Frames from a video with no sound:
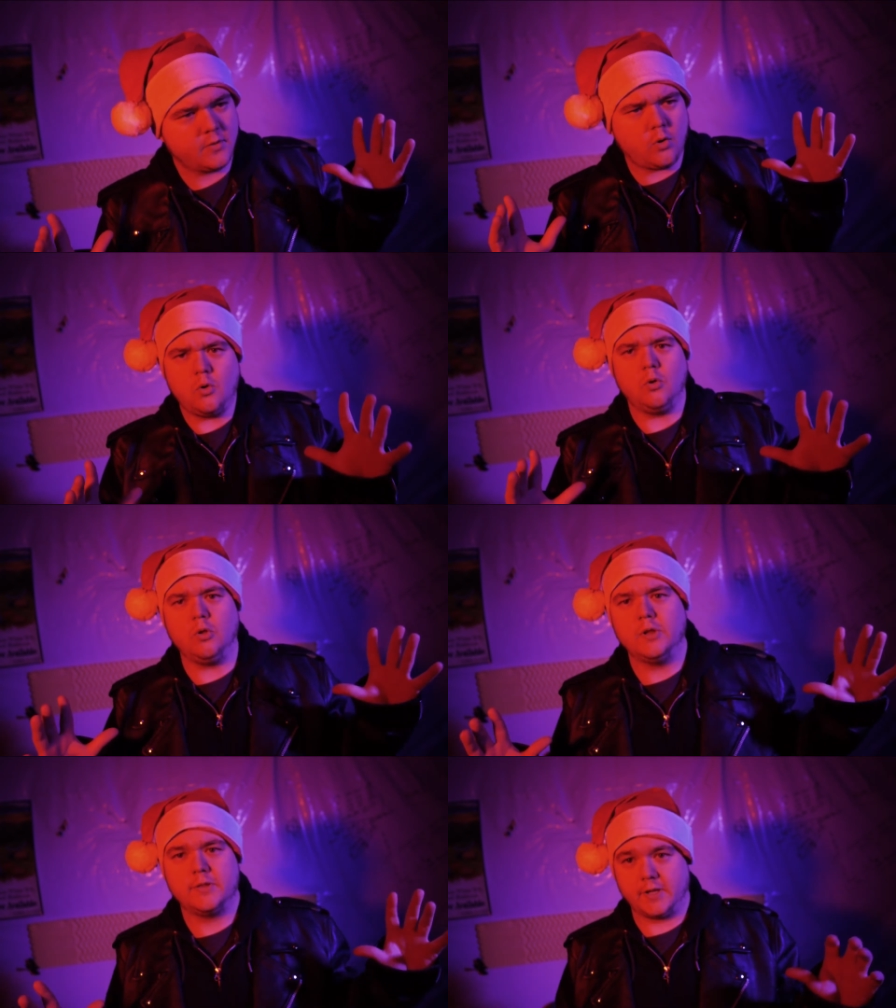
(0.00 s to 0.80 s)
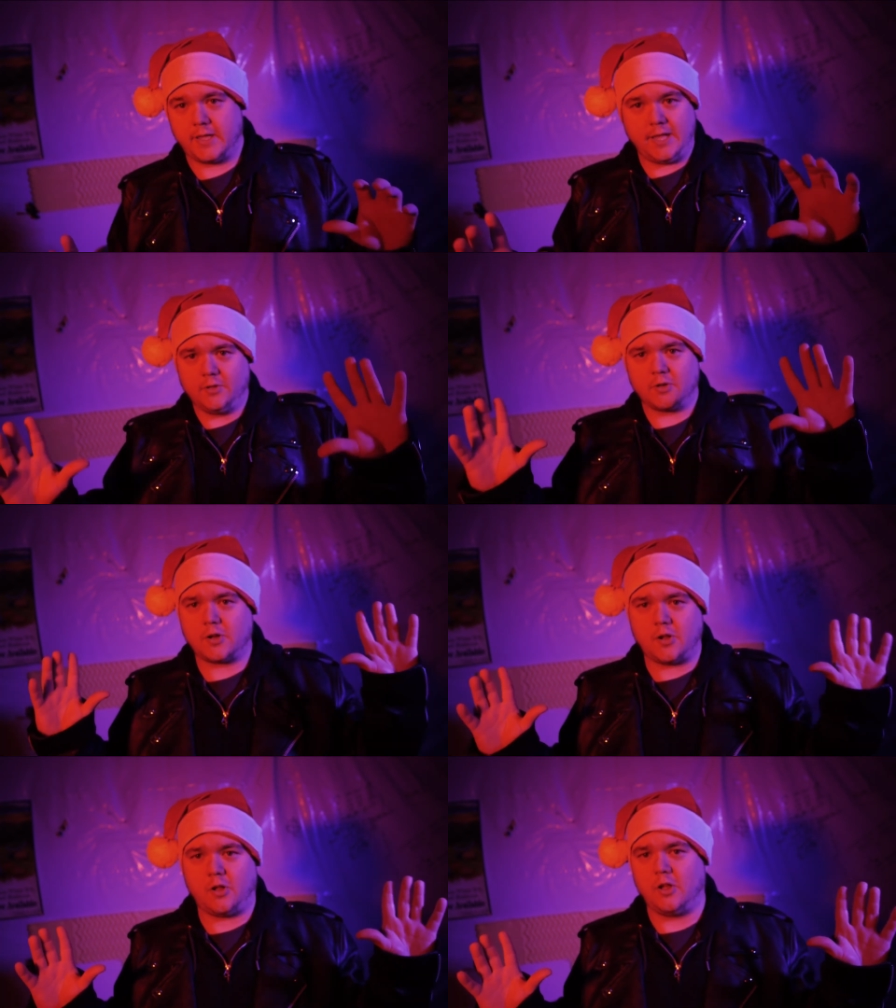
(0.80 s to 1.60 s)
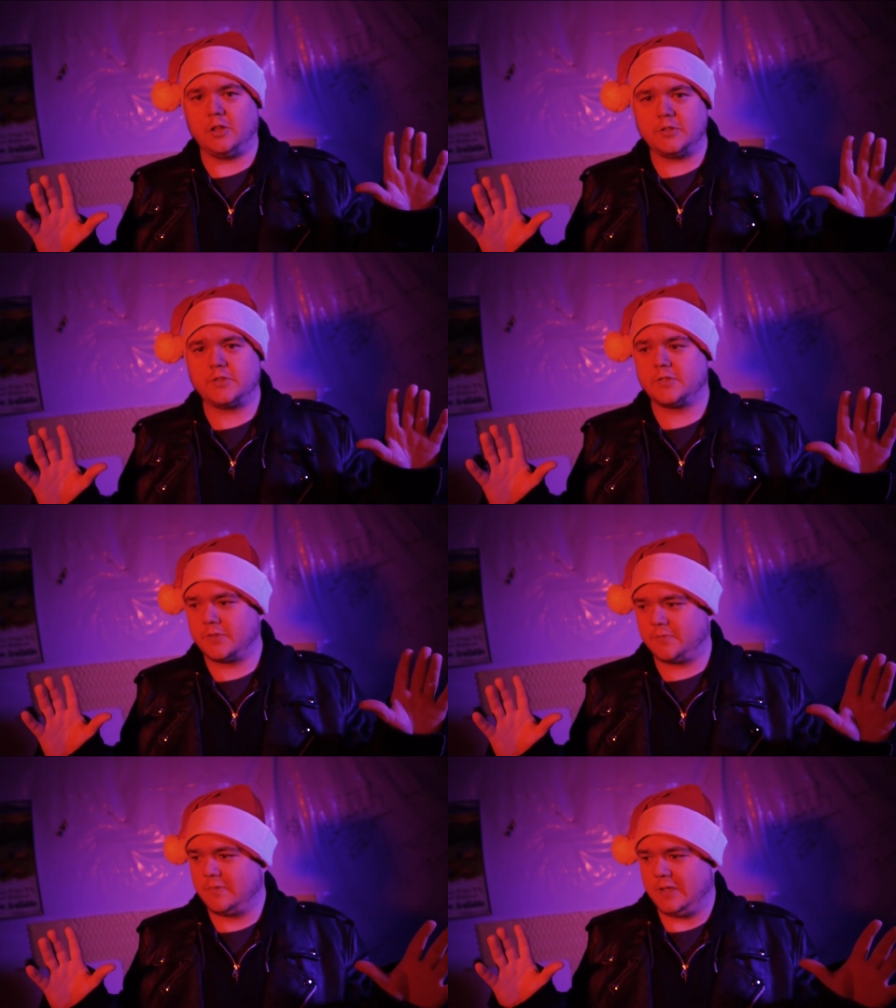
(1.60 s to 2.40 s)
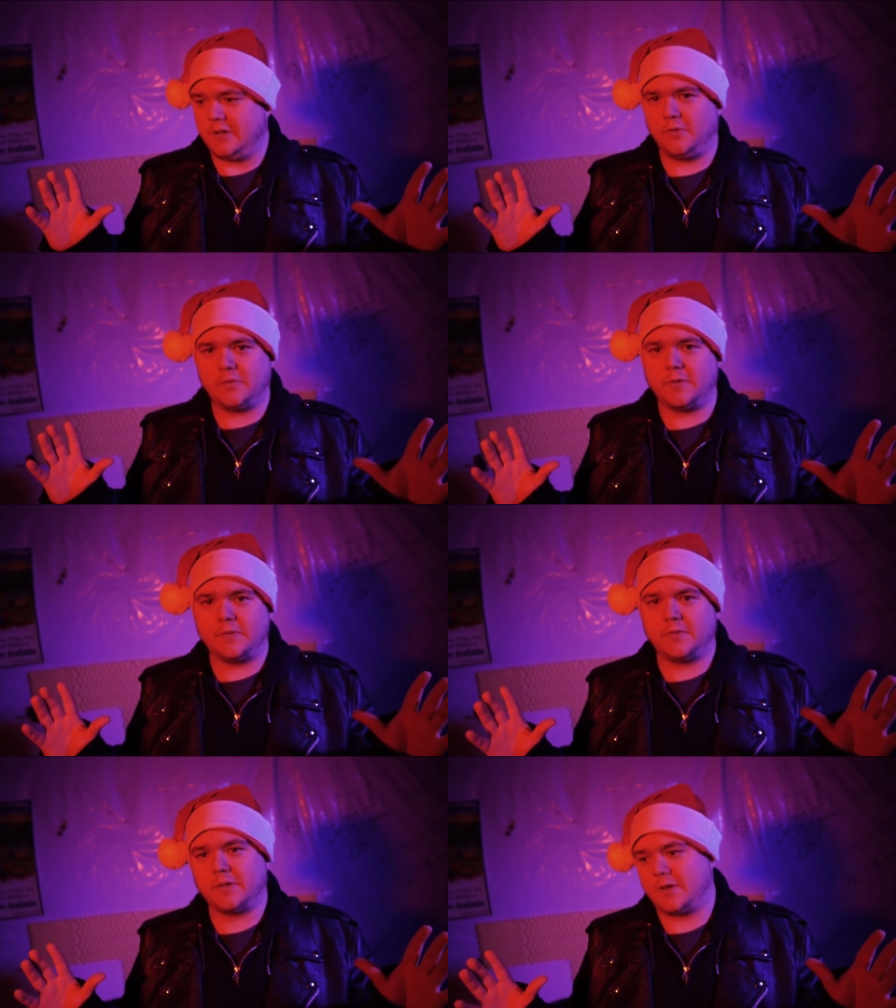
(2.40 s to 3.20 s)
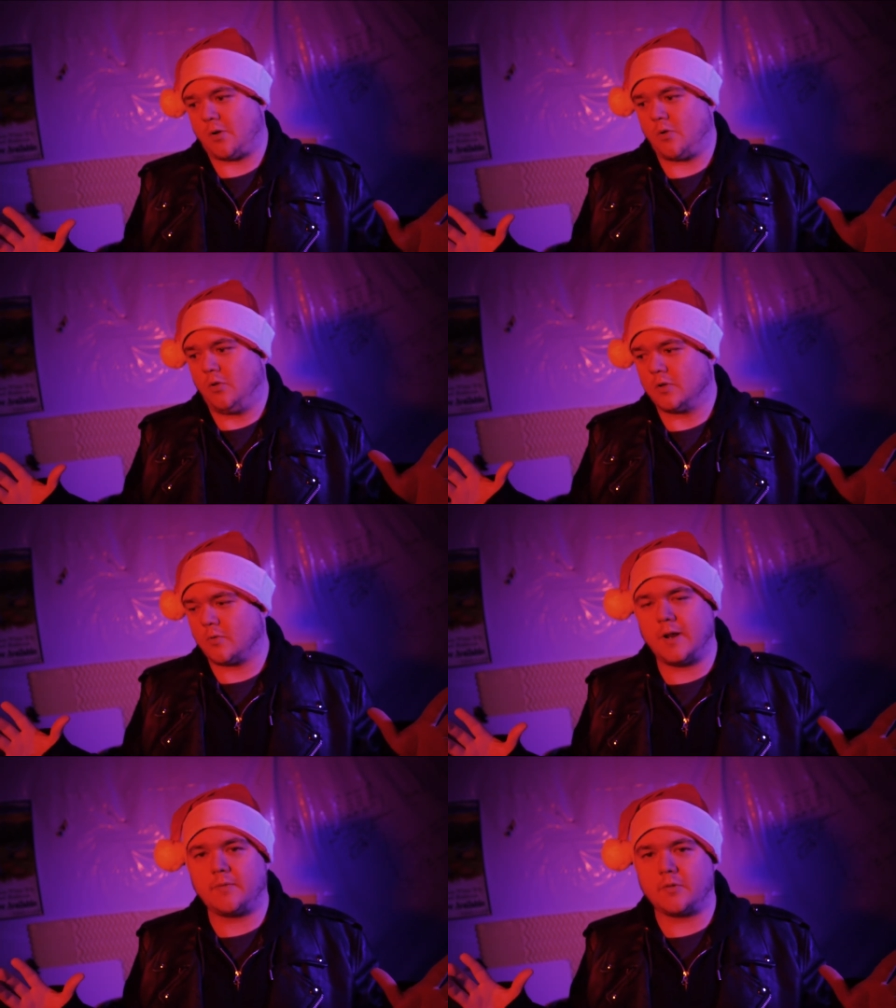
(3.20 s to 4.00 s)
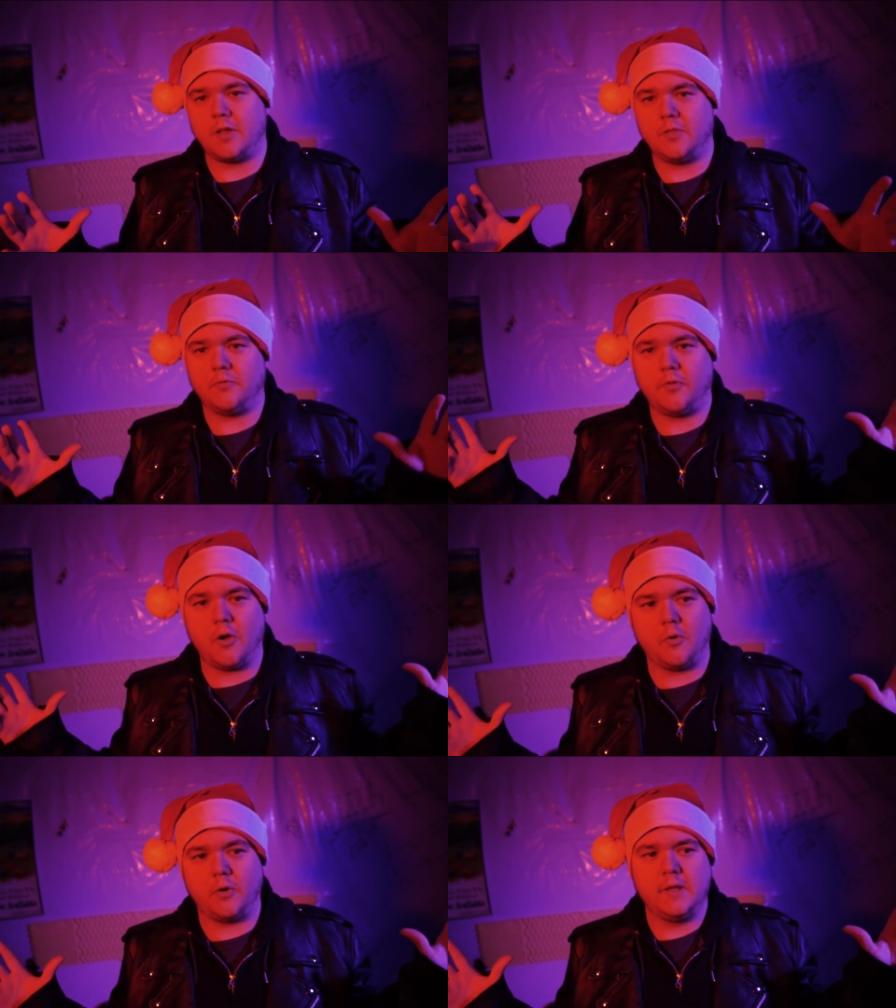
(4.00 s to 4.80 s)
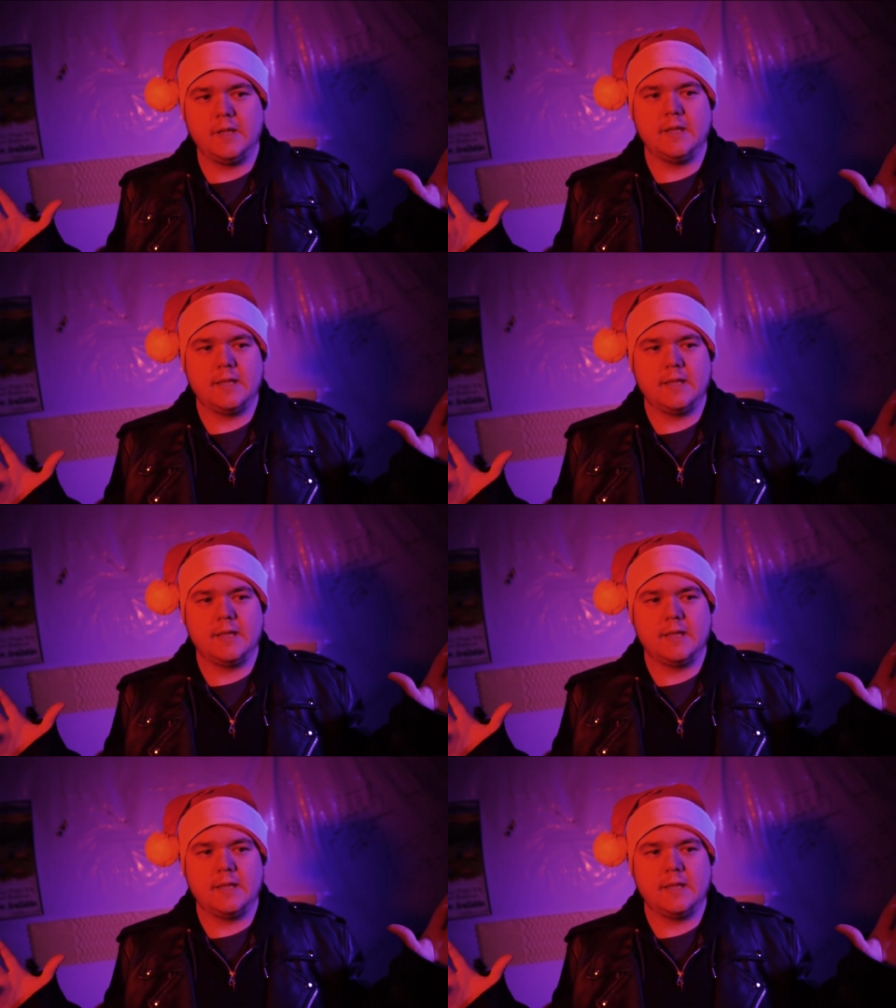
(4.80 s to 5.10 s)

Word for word: the whole the killer calls, you know, the the girl or whatever on the phone.